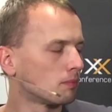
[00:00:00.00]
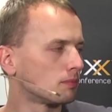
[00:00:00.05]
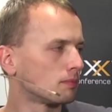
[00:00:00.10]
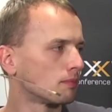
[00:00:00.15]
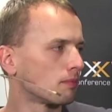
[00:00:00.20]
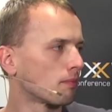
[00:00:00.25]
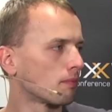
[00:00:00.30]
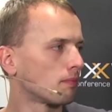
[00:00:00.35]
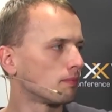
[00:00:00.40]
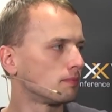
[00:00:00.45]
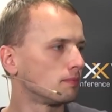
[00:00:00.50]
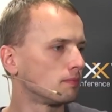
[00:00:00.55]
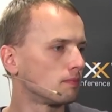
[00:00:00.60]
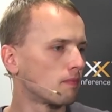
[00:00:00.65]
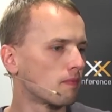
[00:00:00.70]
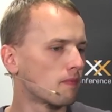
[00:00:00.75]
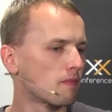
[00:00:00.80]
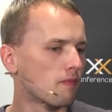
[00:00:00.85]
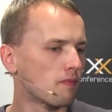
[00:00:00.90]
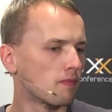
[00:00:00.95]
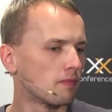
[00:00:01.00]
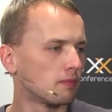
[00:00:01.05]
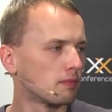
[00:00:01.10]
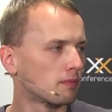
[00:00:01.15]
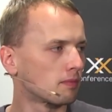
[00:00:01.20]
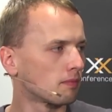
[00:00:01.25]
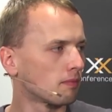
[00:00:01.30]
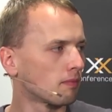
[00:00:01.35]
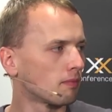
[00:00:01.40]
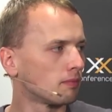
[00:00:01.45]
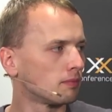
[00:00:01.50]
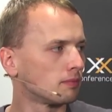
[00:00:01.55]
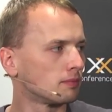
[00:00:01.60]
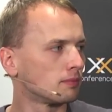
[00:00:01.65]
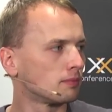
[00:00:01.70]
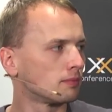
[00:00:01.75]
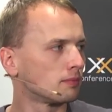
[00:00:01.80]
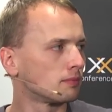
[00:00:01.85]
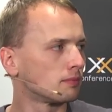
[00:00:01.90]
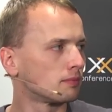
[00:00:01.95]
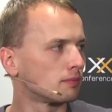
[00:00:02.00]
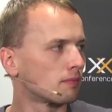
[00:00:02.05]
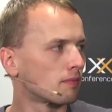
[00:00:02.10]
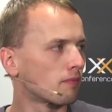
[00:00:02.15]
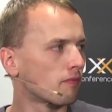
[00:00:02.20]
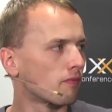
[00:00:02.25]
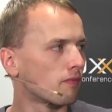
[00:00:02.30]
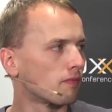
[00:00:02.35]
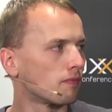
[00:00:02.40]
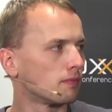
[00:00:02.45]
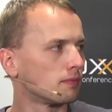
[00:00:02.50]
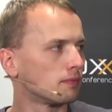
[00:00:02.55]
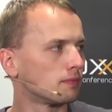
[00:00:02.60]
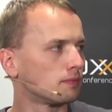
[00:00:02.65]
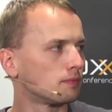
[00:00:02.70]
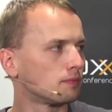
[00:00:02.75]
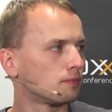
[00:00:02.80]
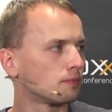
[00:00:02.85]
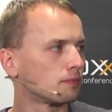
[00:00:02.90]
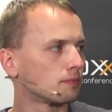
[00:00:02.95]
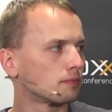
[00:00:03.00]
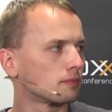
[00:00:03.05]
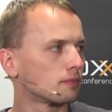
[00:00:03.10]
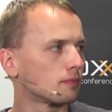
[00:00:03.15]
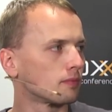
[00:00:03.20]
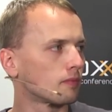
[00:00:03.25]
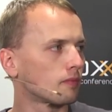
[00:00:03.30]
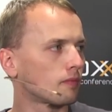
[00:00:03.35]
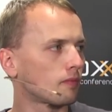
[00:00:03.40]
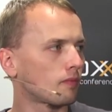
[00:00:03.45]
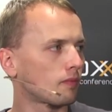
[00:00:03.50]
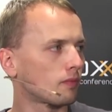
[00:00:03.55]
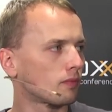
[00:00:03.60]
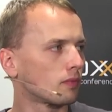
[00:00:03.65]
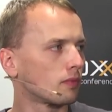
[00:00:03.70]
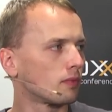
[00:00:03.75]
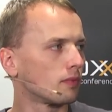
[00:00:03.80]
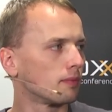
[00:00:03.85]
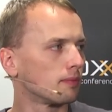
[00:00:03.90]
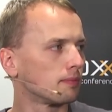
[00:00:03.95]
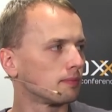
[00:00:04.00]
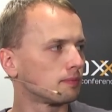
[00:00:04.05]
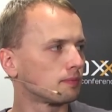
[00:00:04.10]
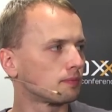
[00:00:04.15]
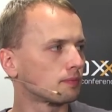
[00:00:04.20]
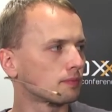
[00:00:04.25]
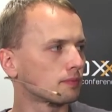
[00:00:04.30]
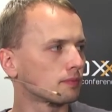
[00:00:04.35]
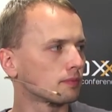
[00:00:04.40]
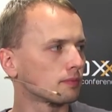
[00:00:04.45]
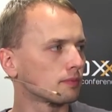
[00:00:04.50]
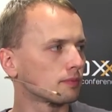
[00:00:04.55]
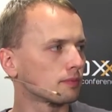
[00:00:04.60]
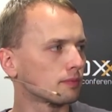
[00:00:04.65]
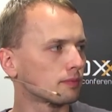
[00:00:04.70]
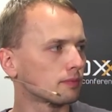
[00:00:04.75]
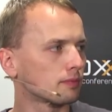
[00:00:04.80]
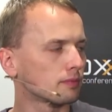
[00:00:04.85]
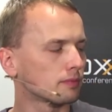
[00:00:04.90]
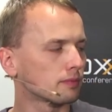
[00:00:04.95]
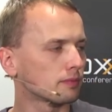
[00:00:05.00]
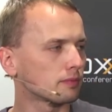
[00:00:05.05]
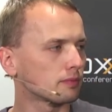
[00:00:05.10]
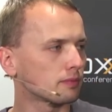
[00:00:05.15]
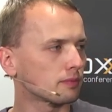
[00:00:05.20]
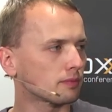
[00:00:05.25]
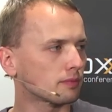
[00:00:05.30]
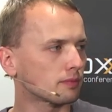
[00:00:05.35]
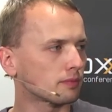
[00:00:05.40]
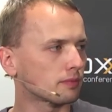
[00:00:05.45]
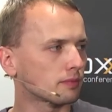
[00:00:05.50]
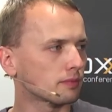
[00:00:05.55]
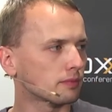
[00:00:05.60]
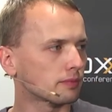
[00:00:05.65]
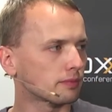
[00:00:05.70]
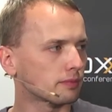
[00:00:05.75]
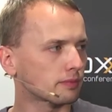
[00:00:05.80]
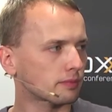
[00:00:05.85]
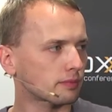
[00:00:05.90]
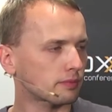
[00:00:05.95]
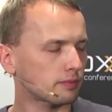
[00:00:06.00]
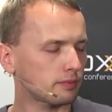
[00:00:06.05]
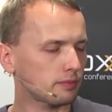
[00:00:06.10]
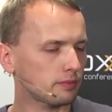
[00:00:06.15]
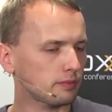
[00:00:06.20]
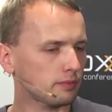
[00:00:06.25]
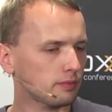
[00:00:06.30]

The person shown says nothing.